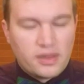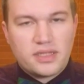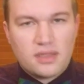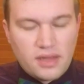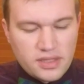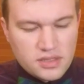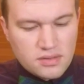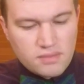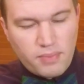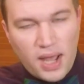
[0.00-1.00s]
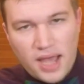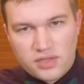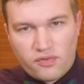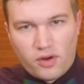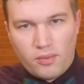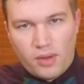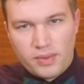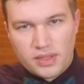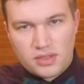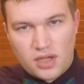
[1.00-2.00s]
let's let's pause for a
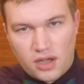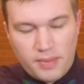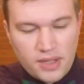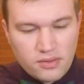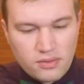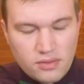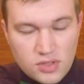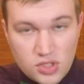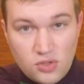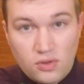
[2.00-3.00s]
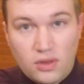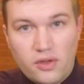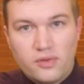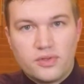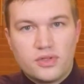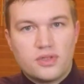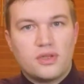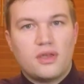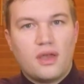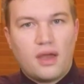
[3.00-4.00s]
moment and talk about student loans
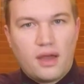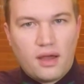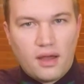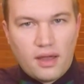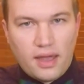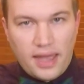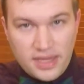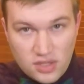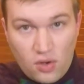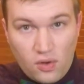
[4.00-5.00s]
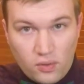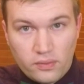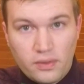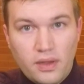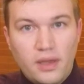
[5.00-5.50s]
as a whole.